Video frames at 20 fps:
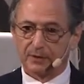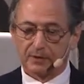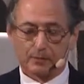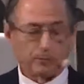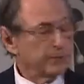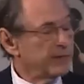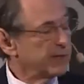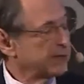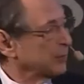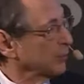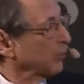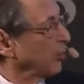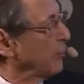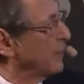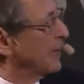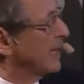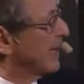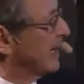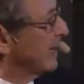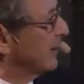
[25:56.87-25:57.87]
These could all
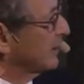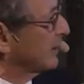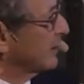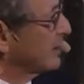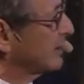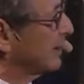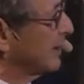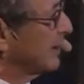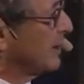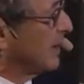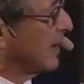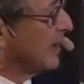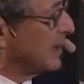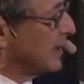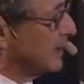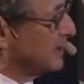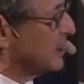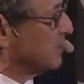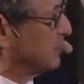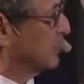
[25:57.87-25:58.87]
be handled. I think
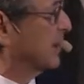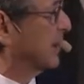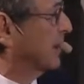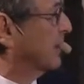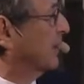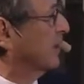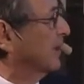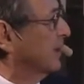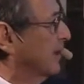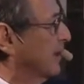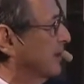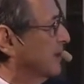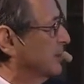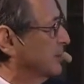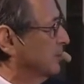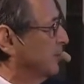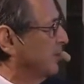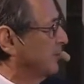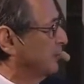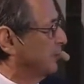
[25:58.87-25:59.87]
in this particular
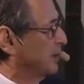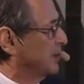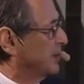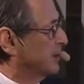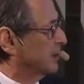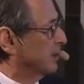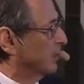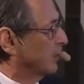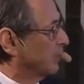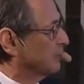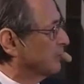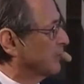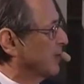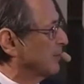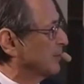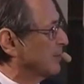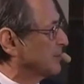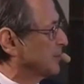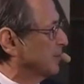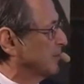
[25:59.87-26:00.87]
case, we've treated the whole
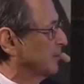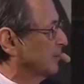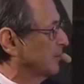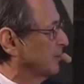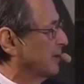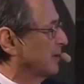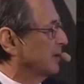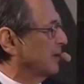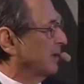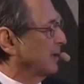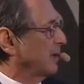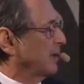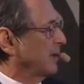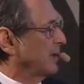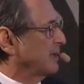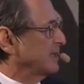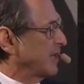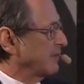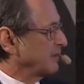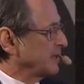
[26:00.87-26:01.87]
ribosome
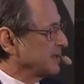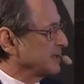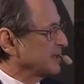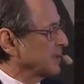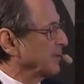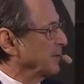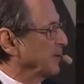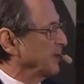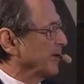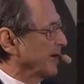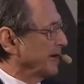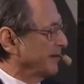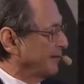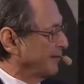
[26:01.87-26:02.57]
as having something like